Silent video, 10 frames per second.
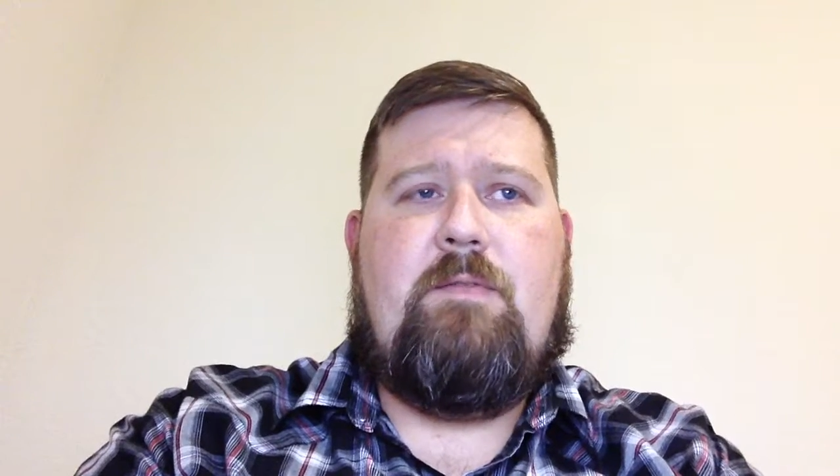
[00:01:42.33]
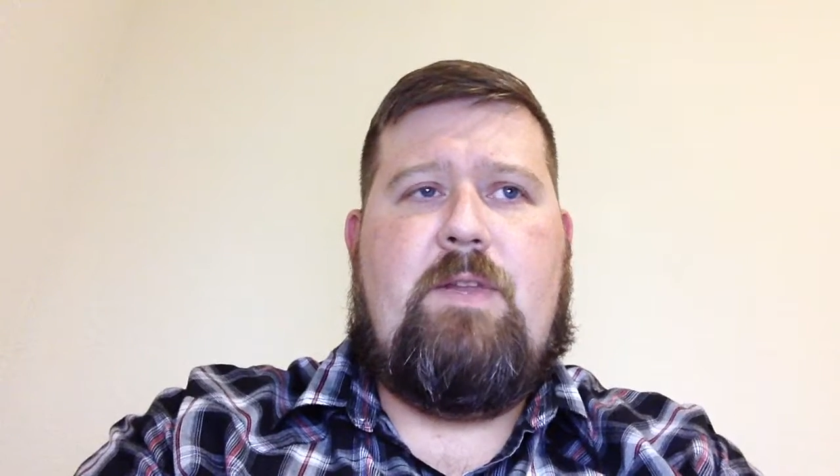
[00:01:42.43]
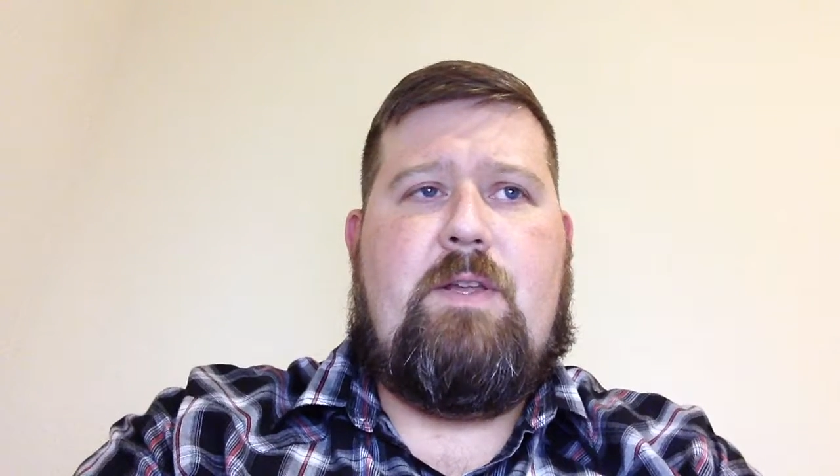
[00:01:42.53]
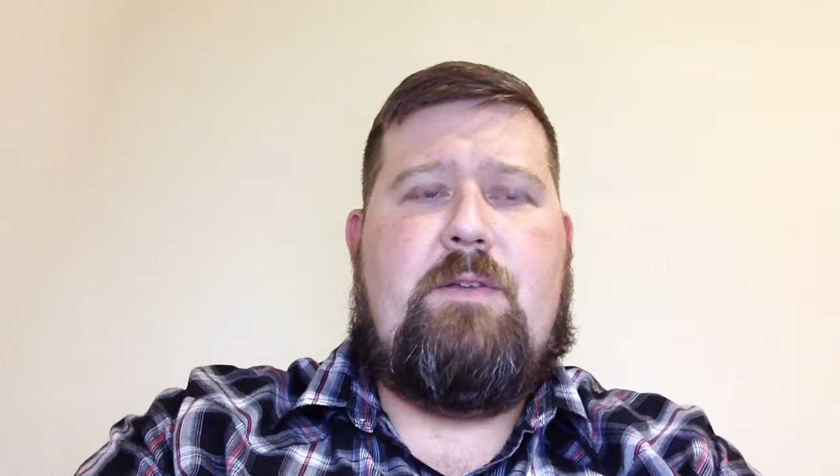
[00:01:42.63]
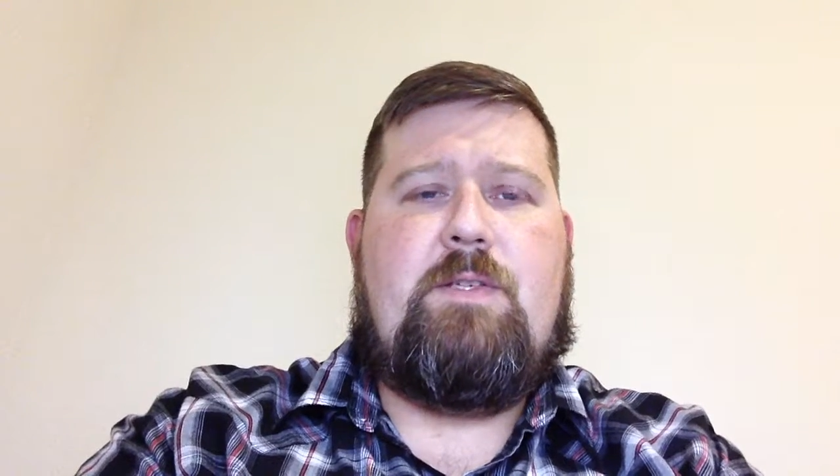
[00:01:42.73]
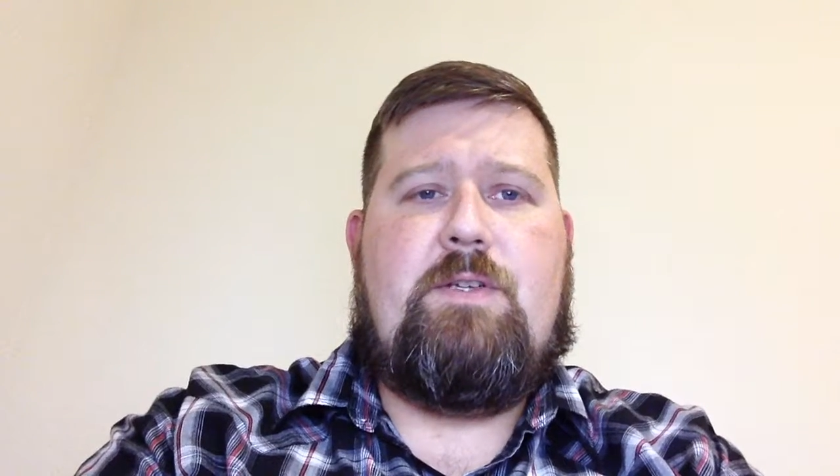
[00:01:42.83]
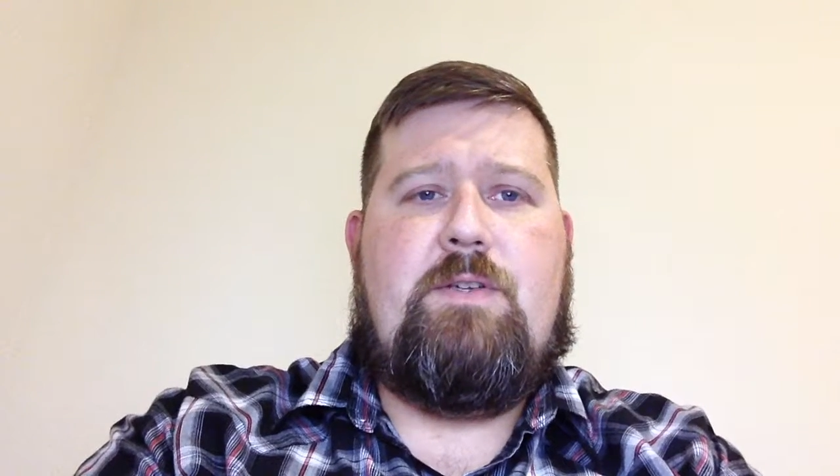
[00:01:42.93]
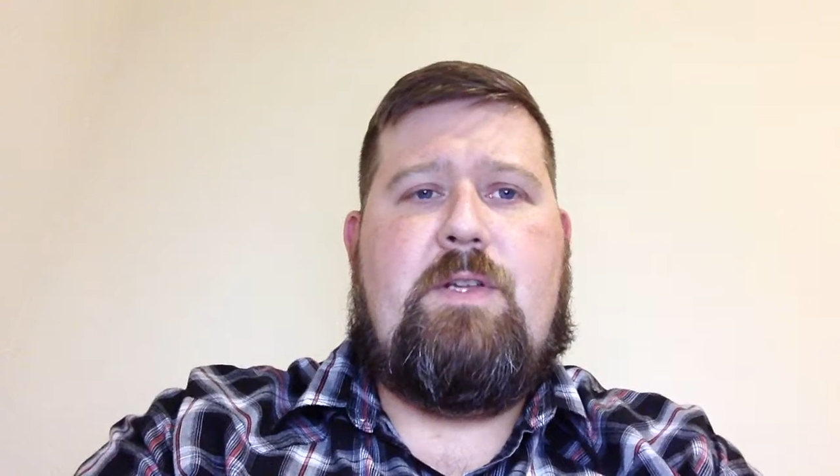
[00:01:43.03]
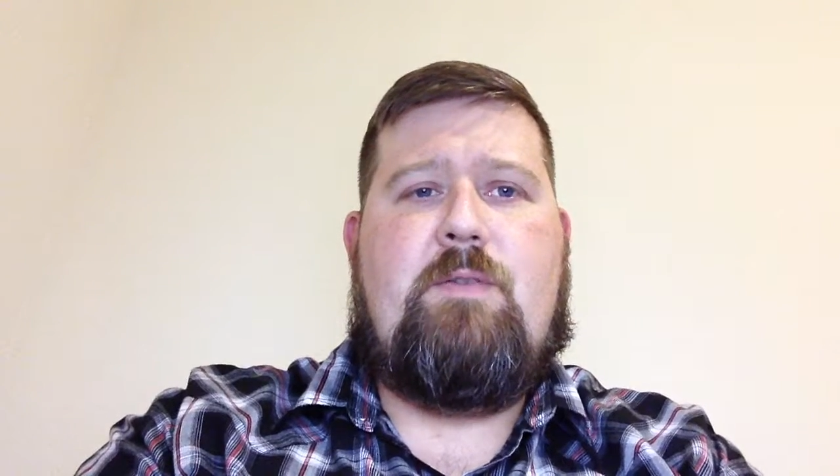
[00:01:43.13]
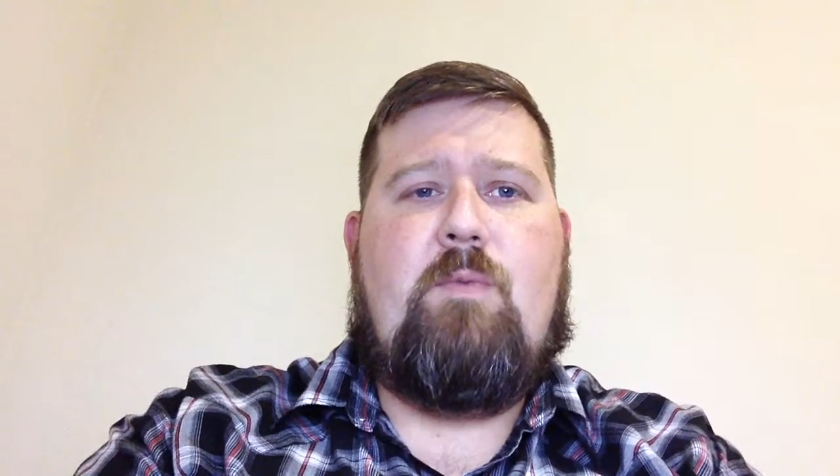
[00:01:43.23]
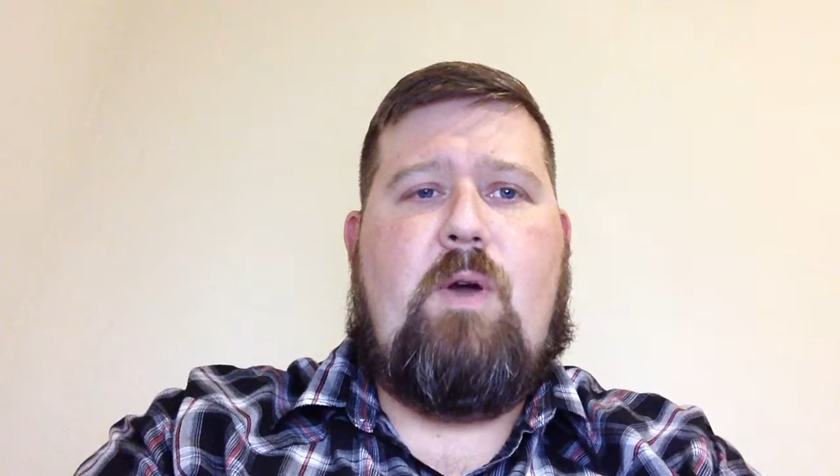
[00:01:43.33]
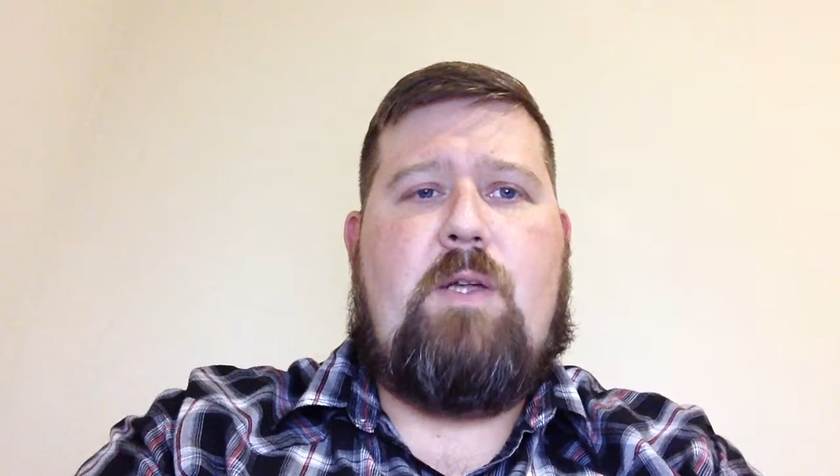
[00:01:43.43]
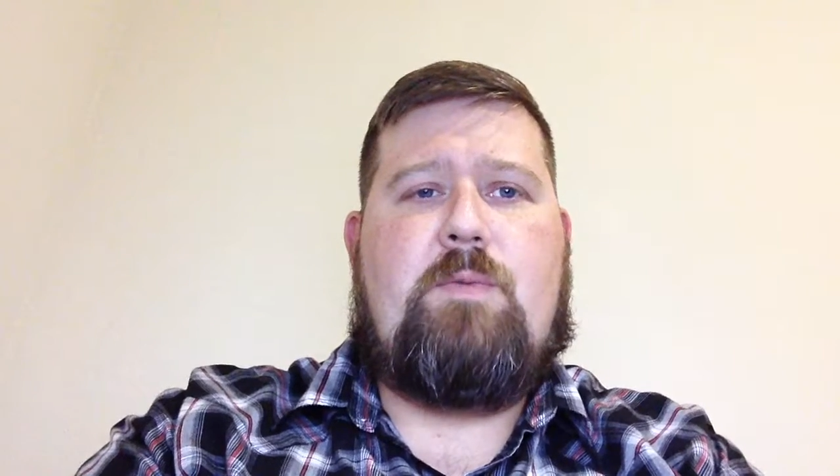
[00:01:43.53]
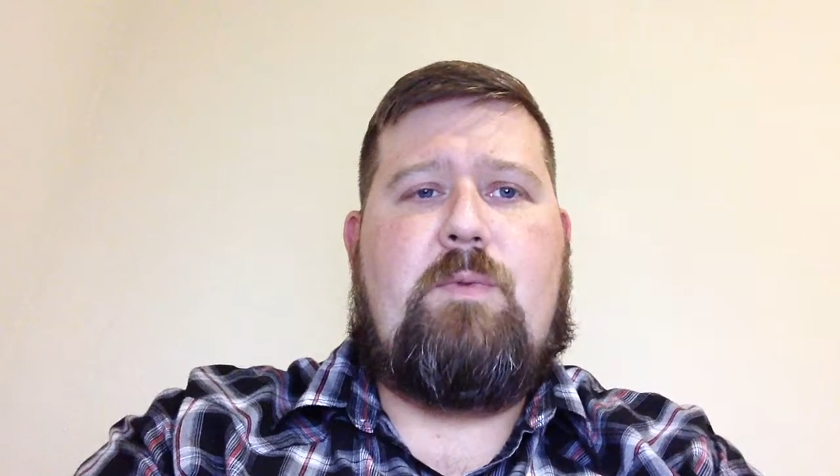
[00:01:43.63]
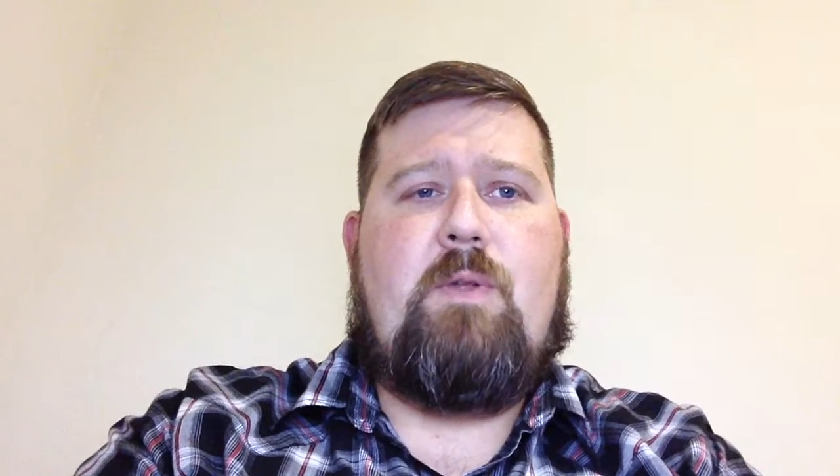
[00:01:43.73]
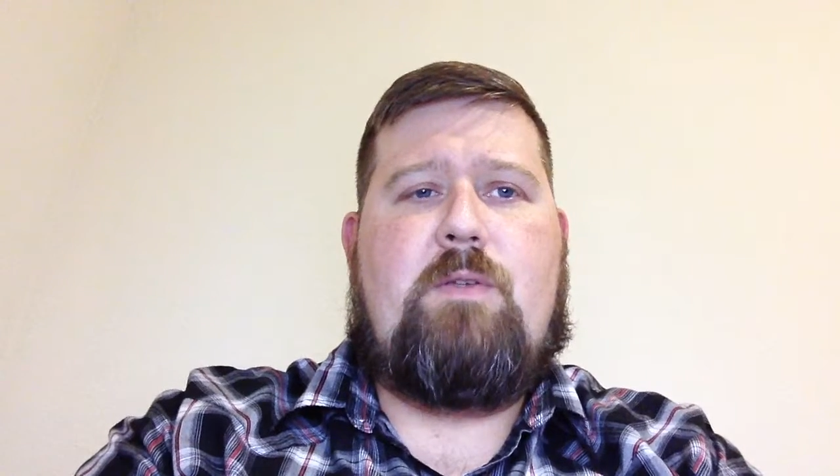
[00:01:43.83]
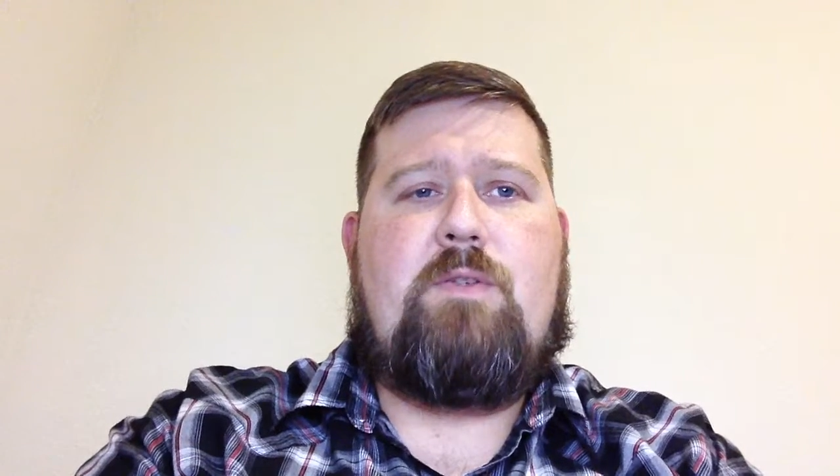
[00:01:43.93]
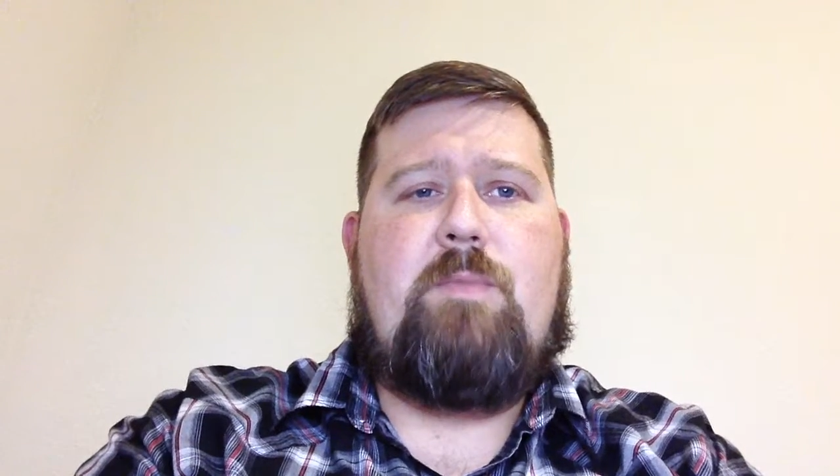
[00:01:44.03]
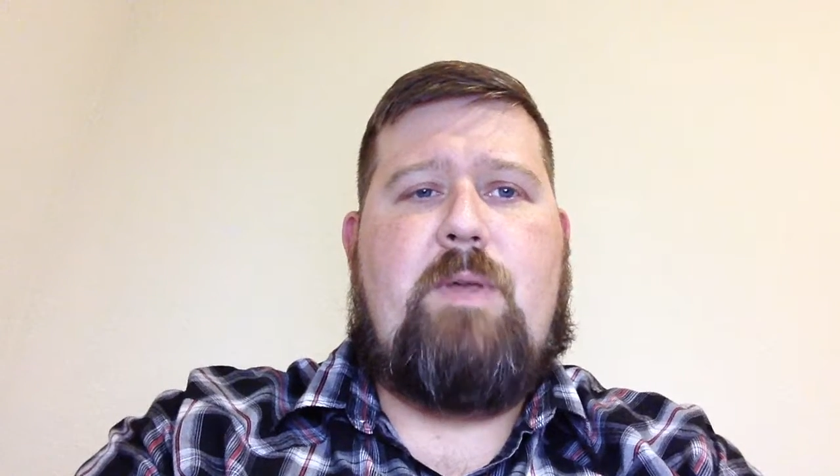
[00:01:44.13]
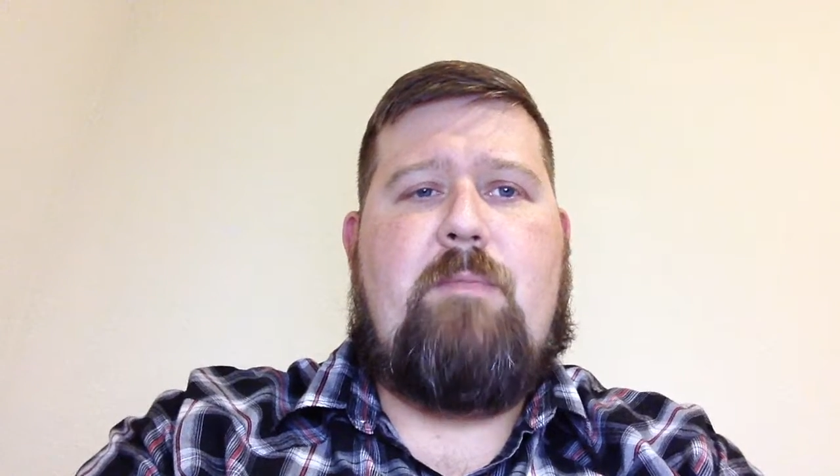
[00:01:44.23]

videos that you need to watch will also be